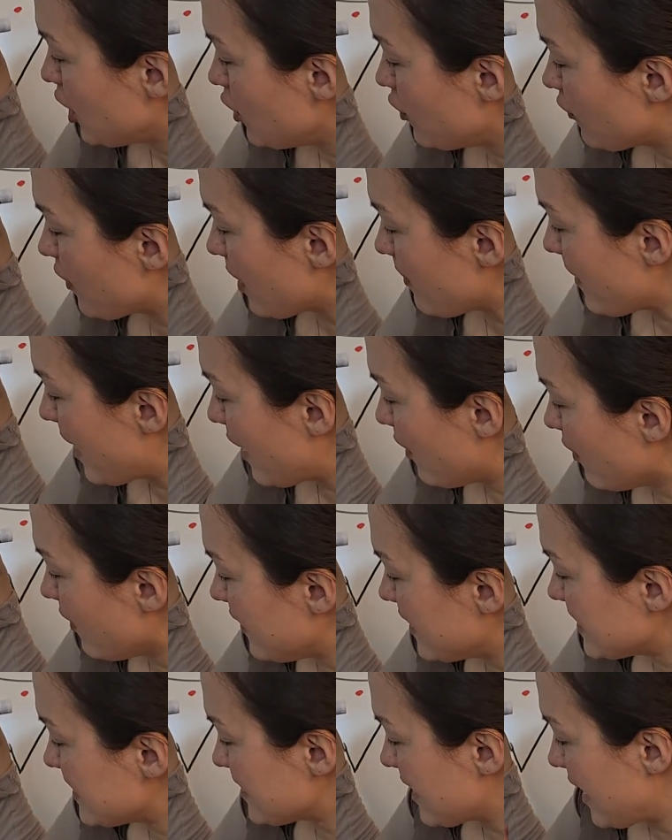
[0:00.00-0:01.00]
you've got matter on
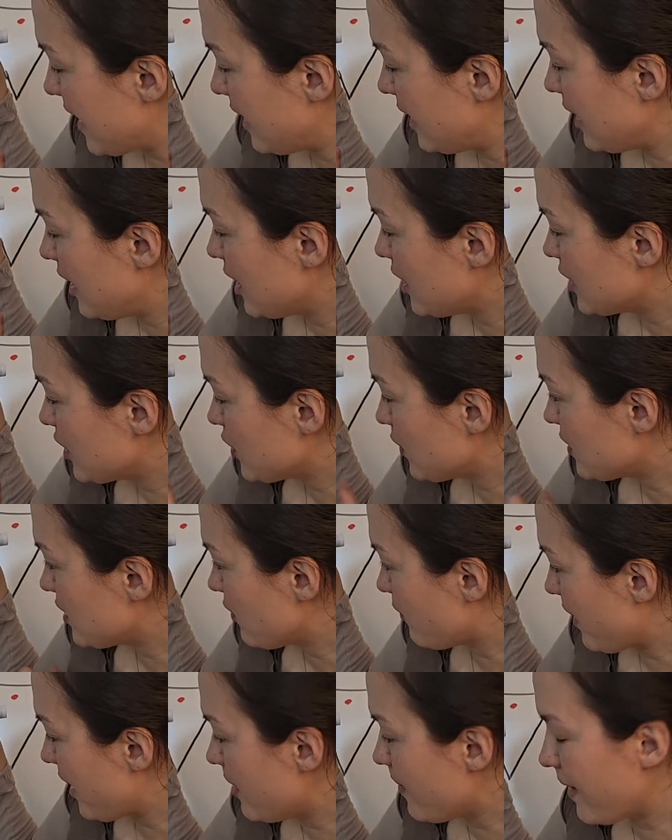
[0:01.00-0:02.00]
this side. So it's
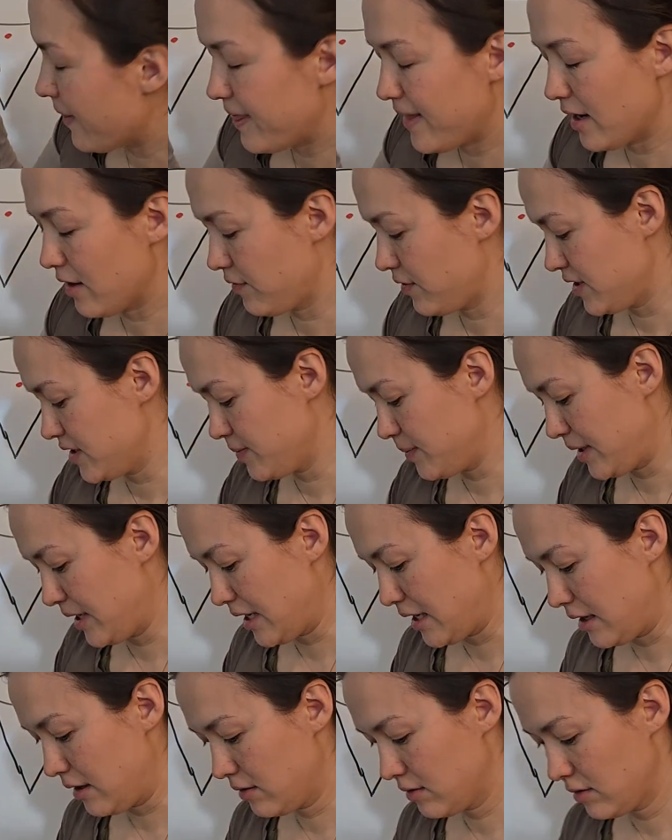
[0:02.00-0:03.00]
right about there for this
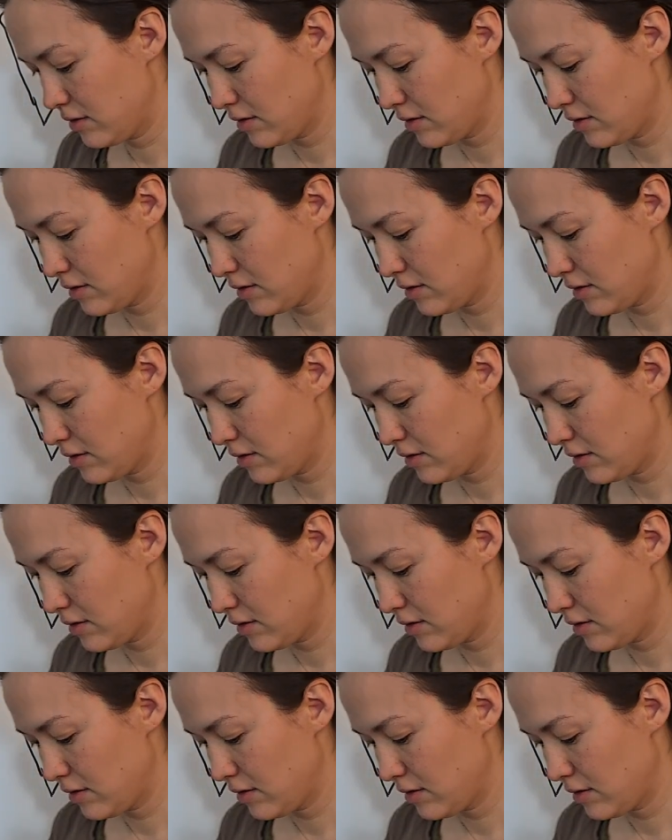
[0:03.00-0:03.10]
banana.